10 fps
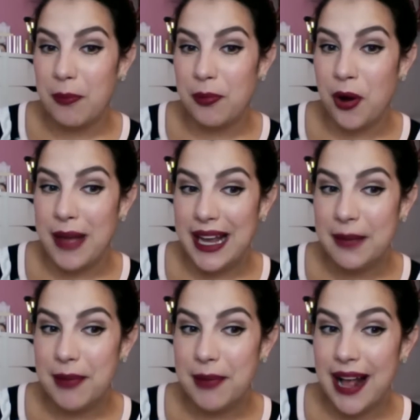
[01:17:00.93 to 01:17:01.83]
Pro
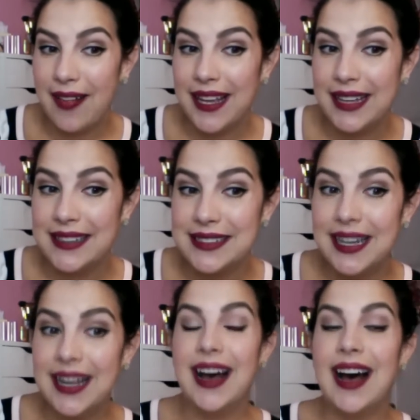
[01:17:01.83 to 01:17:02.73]
Mega Palette?
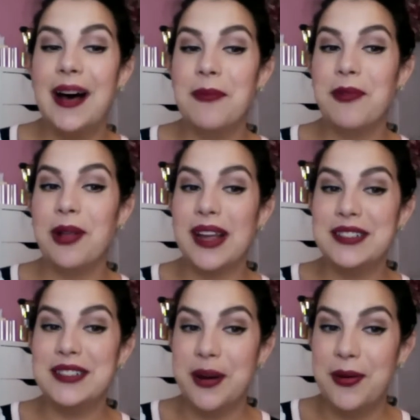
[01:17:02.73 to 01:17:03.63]
Well, I
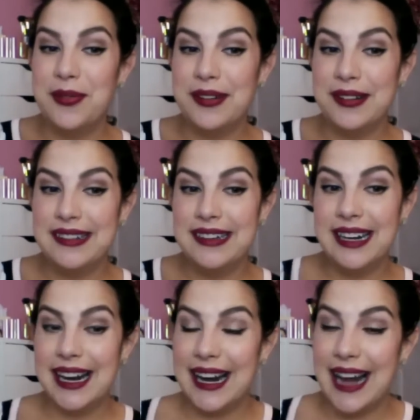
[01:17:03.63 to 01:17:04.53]
don't
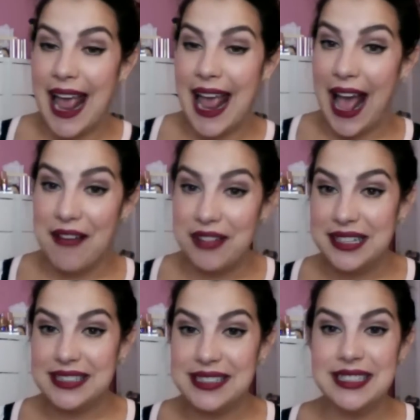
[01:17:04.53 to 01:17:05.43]
have
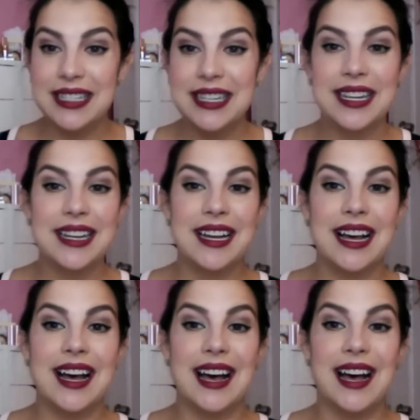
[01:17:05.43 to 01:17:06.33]
it,
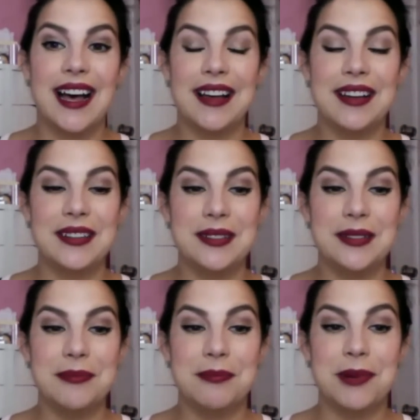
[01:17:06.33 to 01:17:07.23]

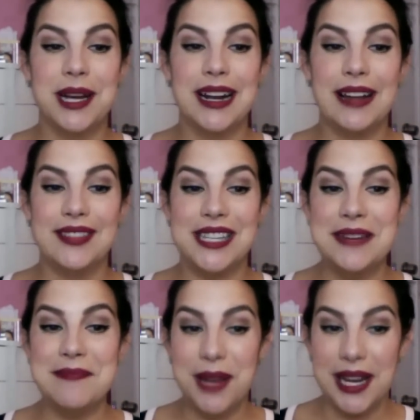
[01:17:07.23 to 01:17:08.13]
but I've
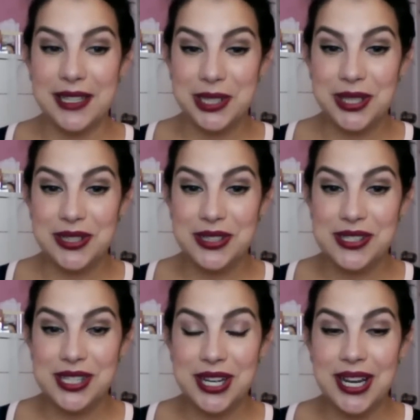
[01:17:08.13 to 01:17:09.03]
seen
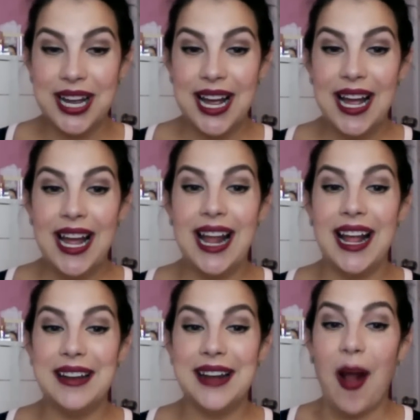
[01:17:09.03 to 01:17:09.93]
pictures,
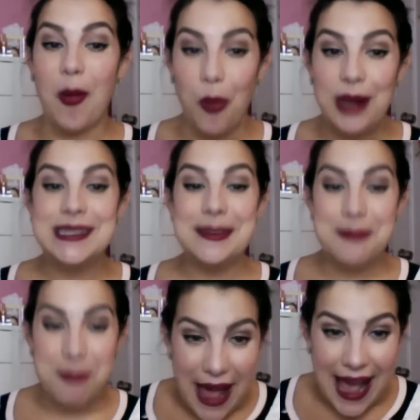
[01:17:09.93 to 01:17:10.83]
and I want
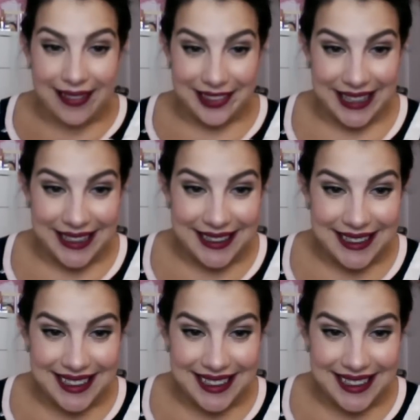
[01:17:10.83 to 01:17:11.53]
it badly.